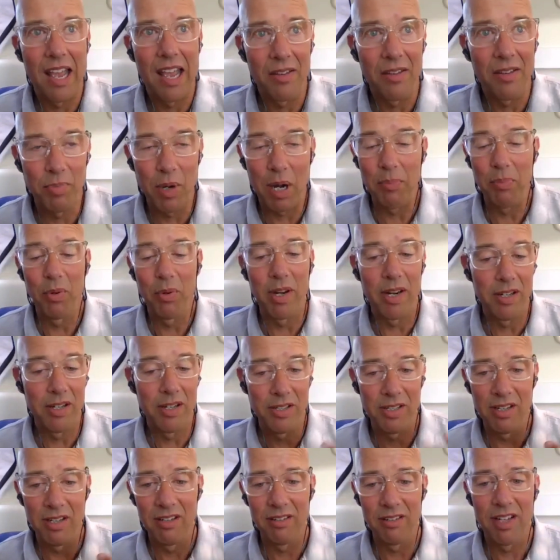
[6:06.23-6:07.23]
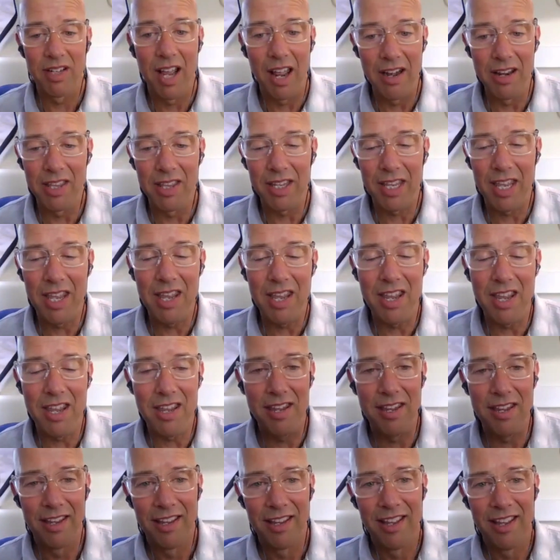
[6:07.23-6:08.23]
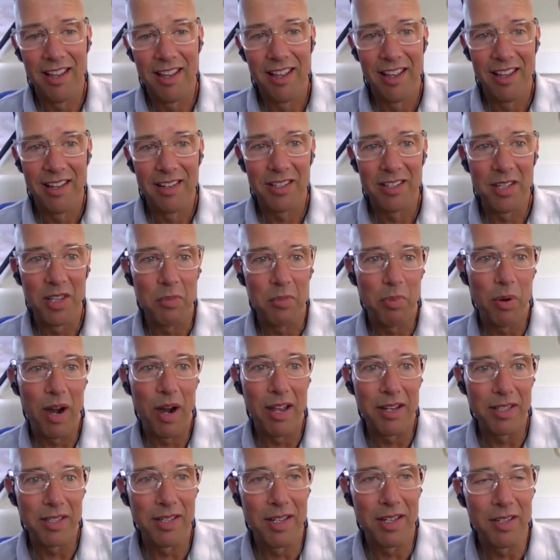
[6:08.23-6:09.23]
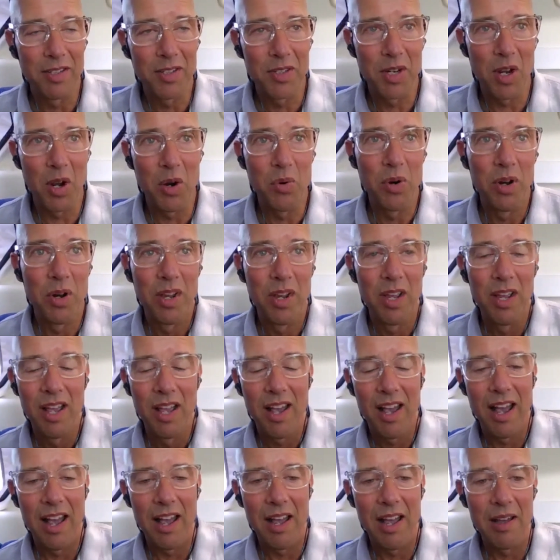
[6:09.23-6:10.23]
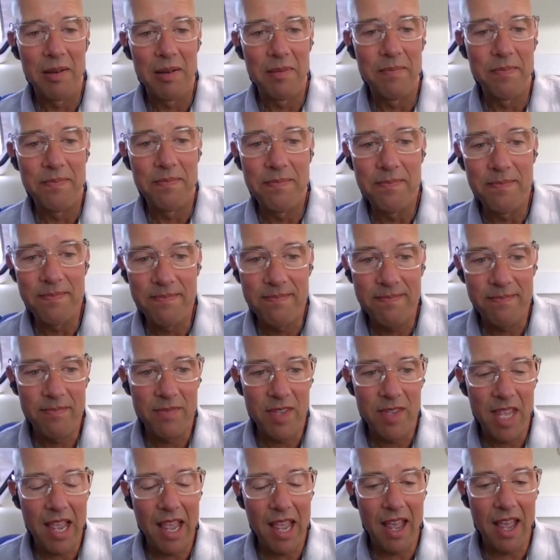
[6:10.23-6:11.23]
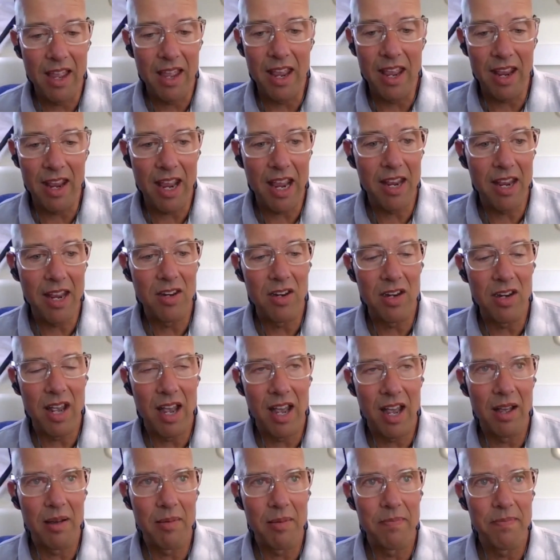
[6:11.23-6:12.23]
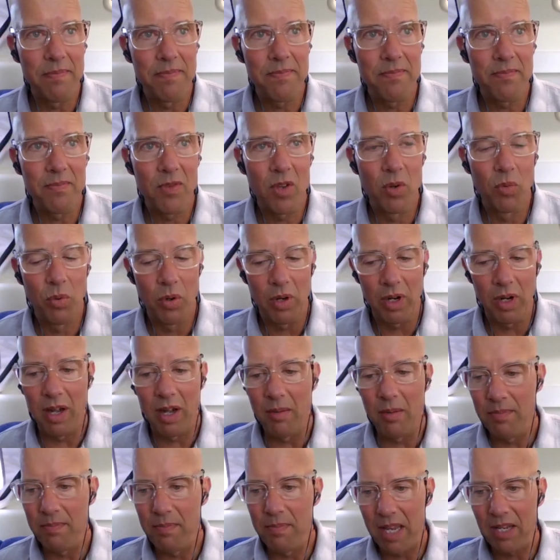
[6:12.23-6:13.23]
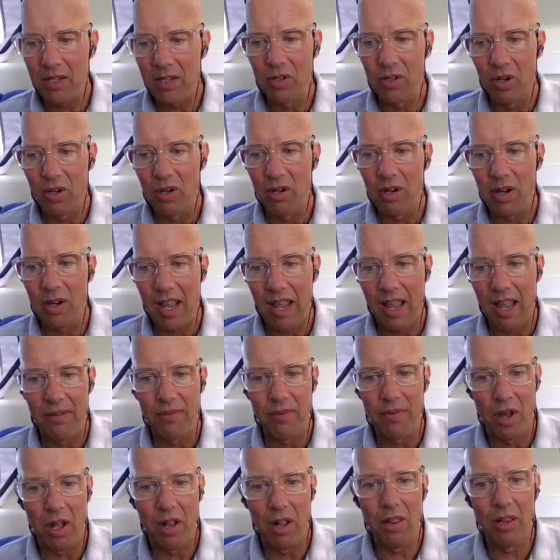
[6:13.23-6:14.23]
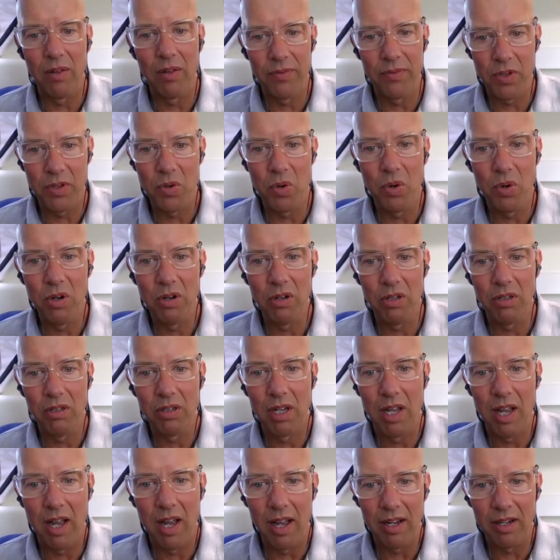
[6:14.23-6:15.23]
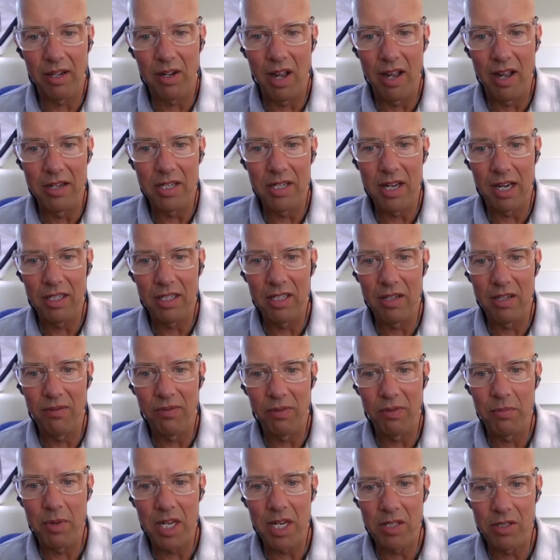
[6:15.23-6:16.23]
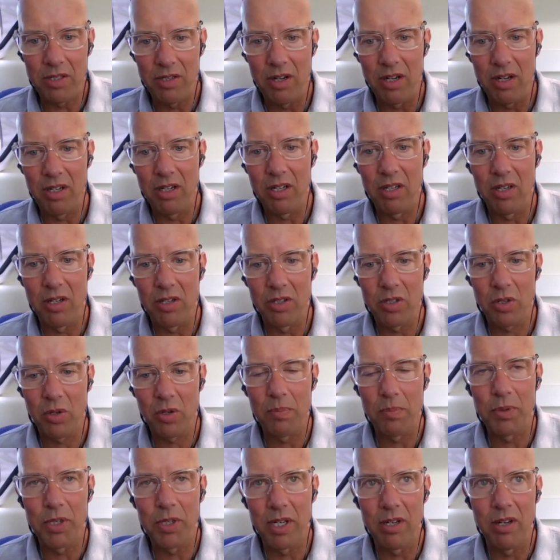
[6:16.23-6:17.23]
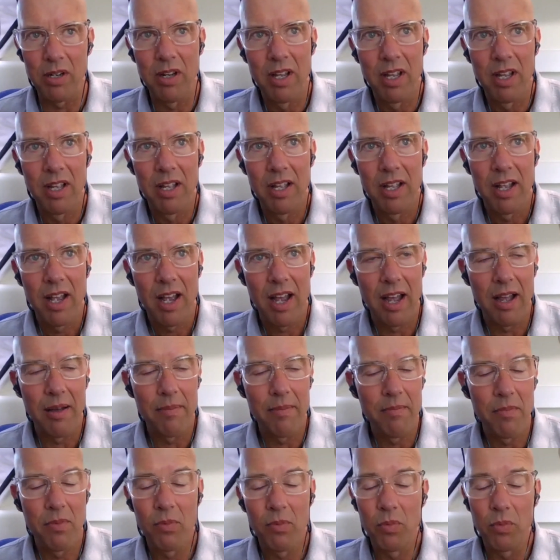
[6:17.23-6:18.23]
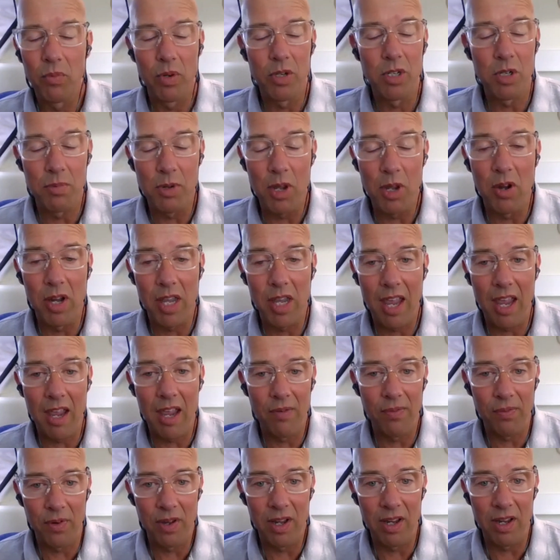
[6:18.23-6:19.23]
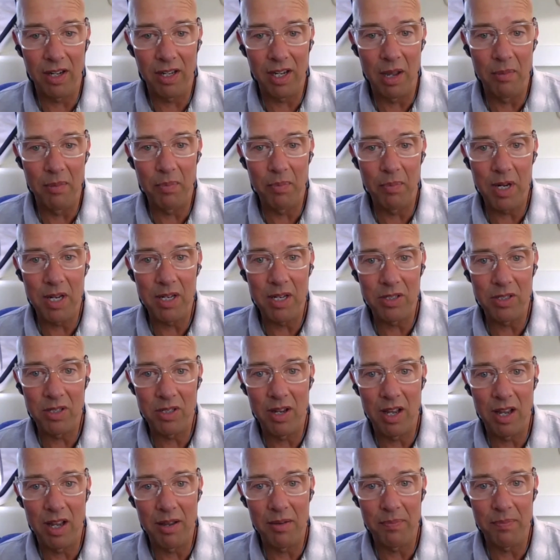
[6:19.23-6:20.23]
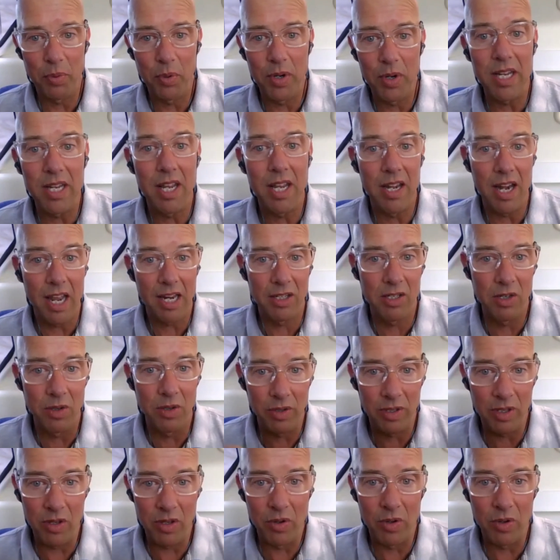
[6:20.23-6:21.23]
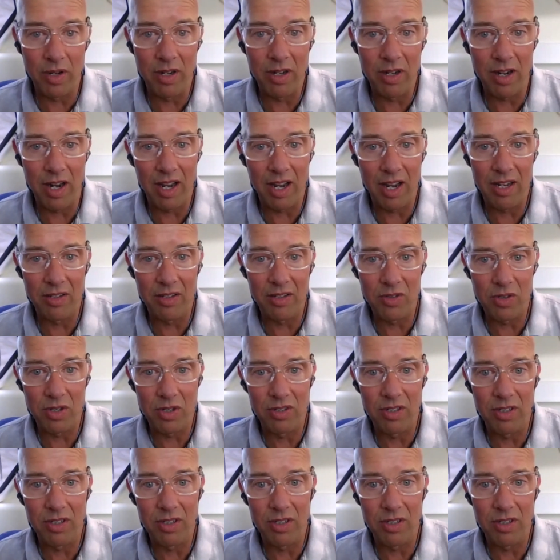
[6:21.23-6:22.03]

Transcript: Yeah, preparation, kind of the key to the process. So yeah, and we're going to make sure to have all of your contact information in the description. Would you be okay if companies pre-connected with you and